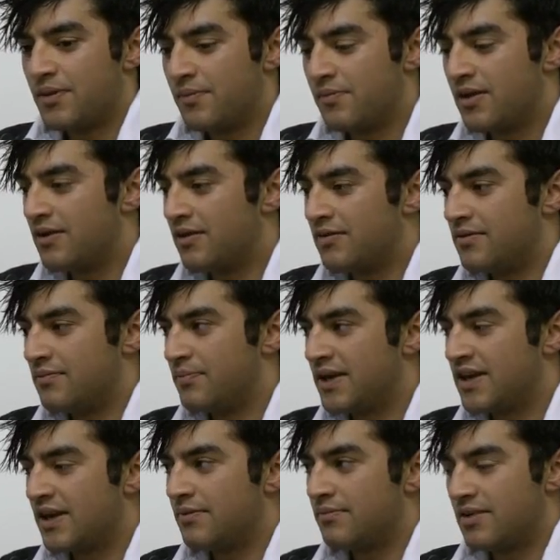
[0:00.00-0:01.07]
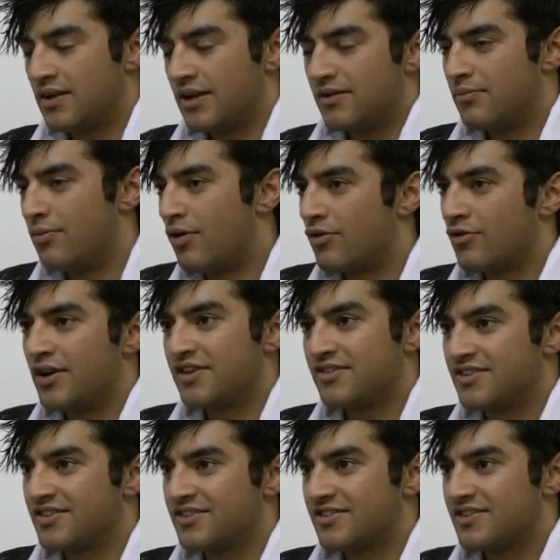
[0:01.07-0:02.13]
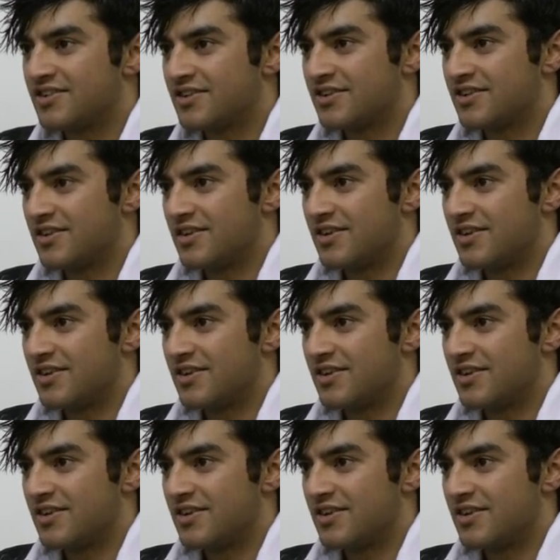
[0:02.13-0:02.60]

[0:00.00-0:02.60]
people became like more racist